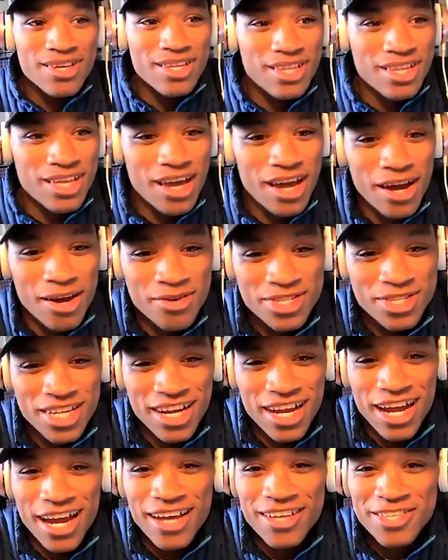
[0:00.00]
Yeah, I was
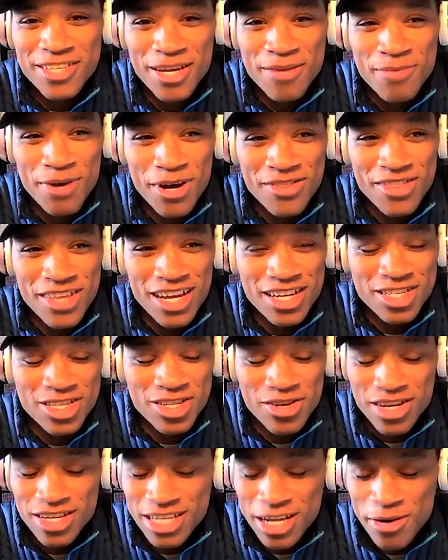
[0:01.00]
going to ask you about that
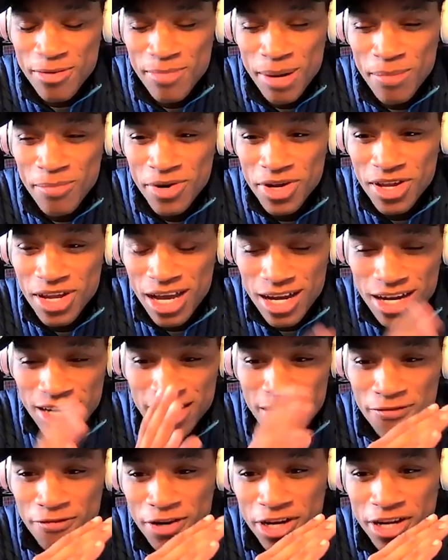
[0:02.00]
too, because I remember you had a
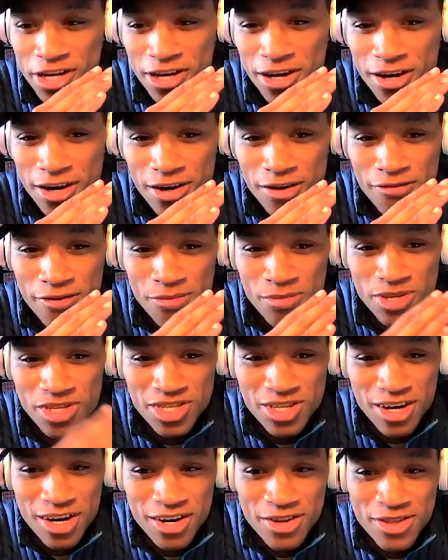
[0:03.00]
different car from the
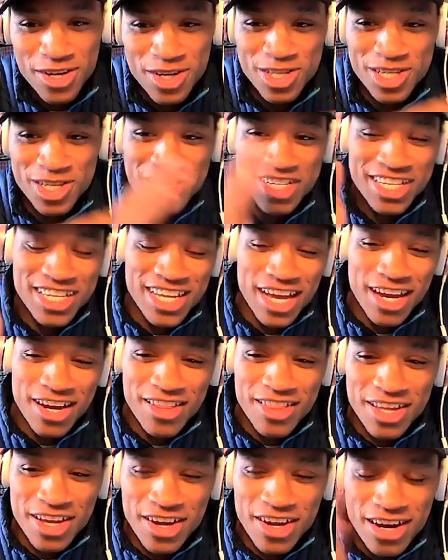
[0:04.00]
start of the year to the end
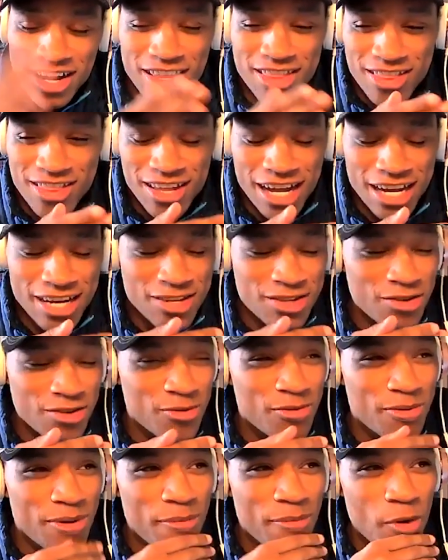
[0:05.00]
of the year, and I
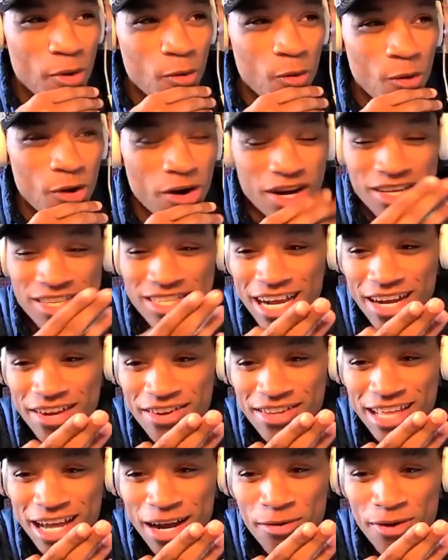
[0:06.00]
don't remember where
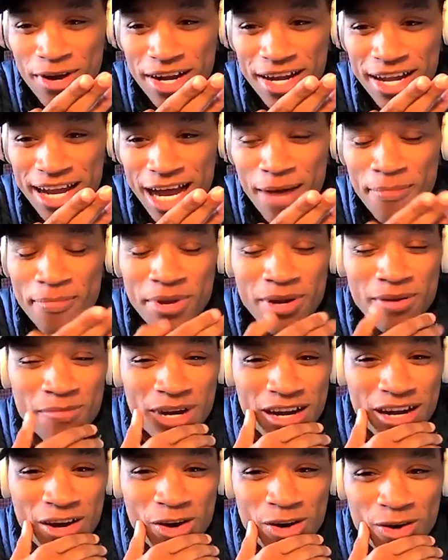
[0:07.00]
exactly that wreck happened,
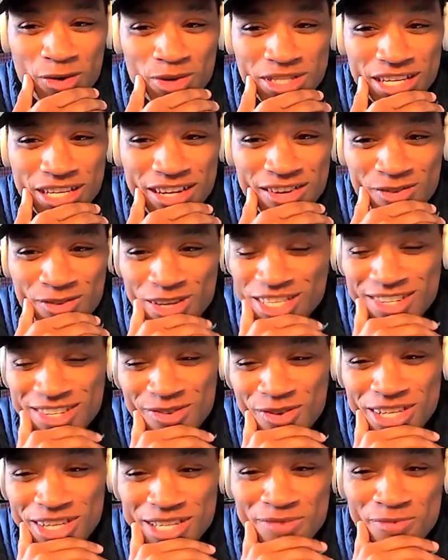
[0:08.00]
but I heard it
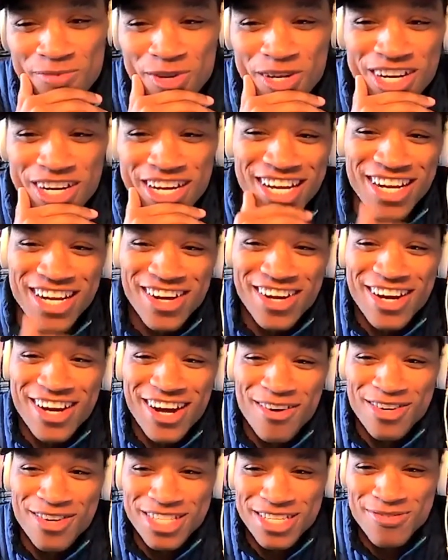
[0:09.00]
wasn't good. Your
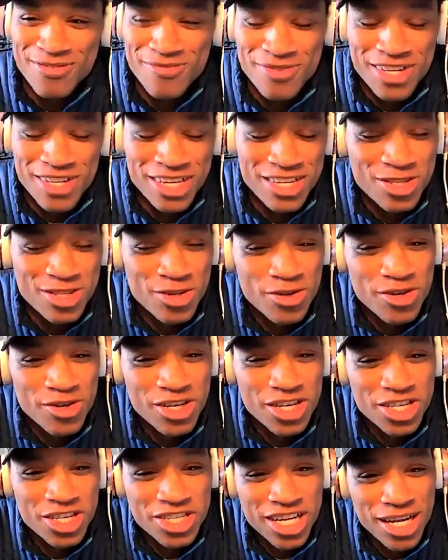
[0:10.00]
car wasn't in too
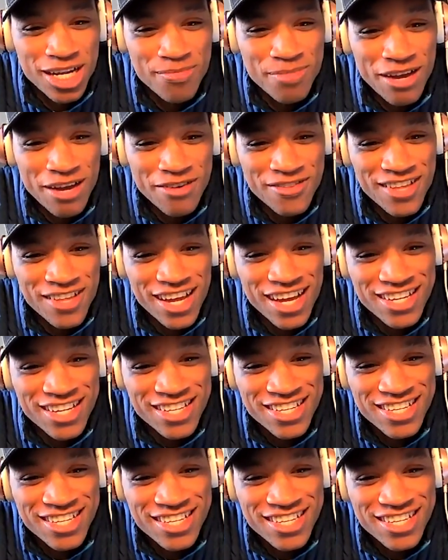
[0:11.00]
good a shape after that.